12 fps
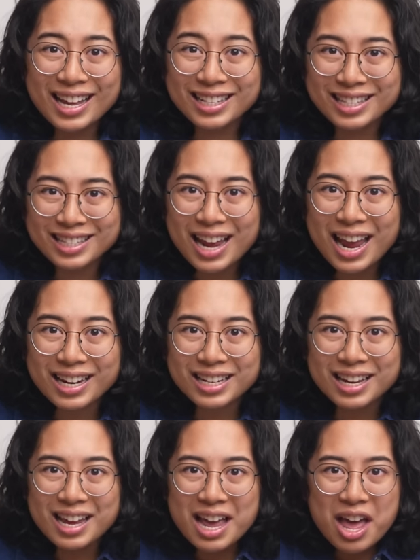
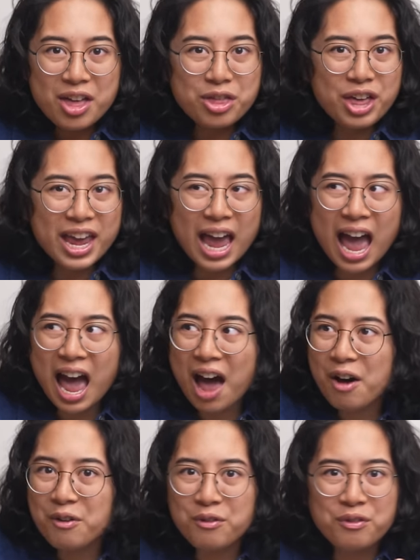Instead, they
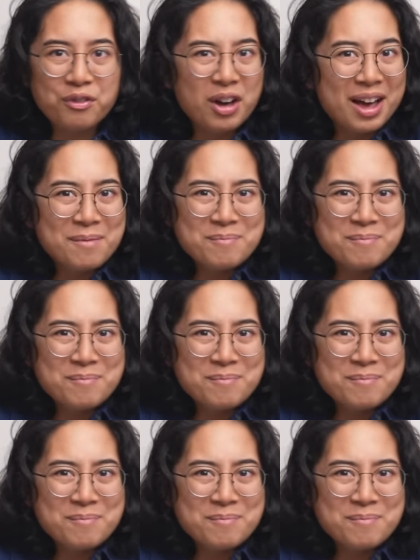have